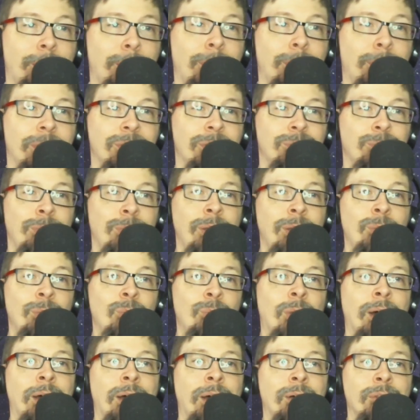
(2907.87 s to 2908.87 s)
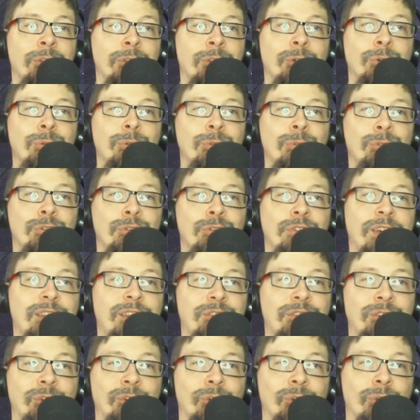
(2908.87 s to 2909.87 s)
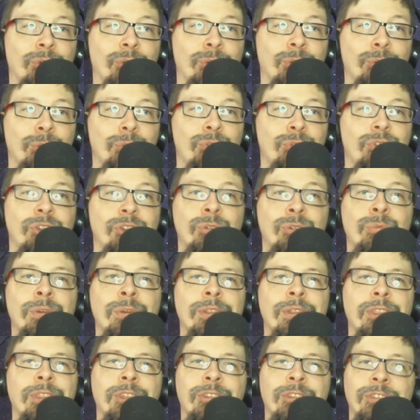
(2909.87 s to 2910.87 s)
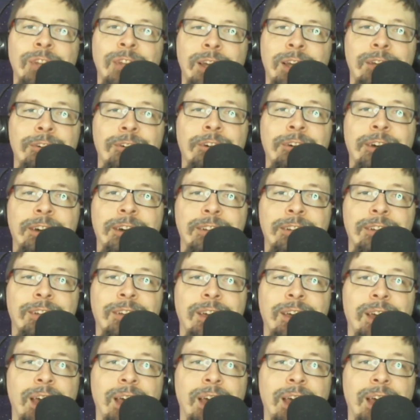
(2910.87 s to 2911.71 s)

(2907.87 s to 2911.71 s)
but meanwhile, those faithful who still want the Snyder Cut